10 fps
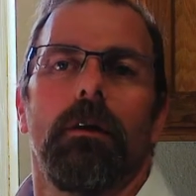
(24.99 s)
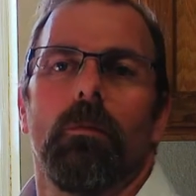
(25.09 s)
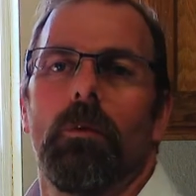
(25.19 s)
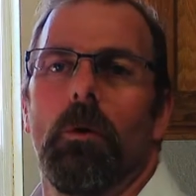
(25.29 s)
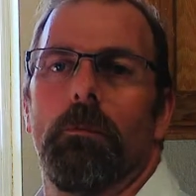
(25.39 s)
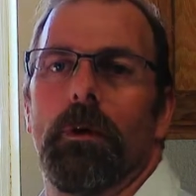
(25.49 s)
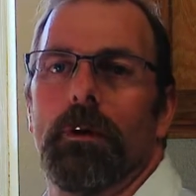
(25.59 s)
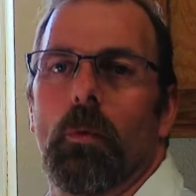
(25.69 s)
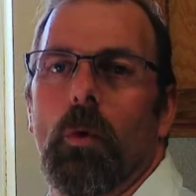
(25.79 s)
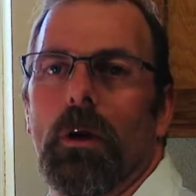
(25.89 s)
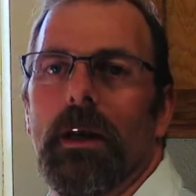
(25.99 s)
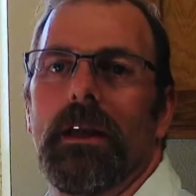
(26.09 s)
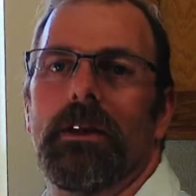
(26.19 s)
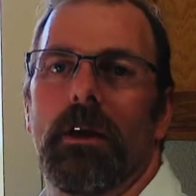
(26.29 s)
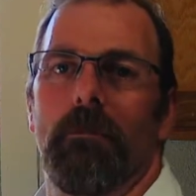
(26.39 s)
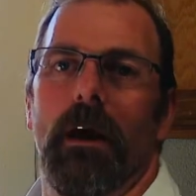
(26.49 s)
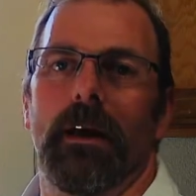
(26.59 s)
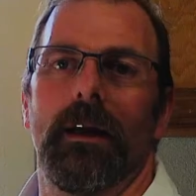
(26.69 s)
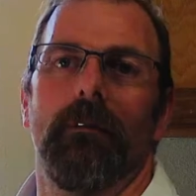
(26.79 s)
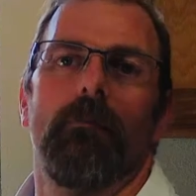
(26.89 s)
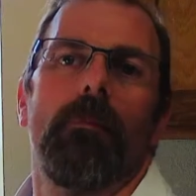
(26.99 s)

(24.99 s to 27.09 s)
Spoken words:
we'll put the wort into the bucket.